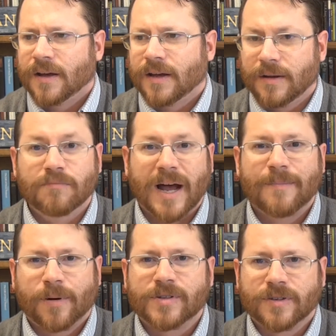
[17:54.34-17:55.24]
In my
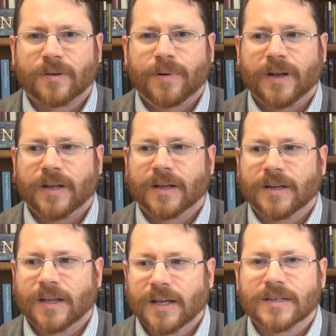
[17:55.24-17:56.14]
personal opinion,
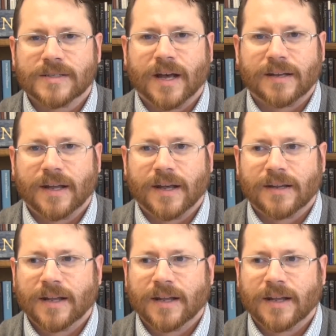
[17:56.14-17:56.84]
he is not dead.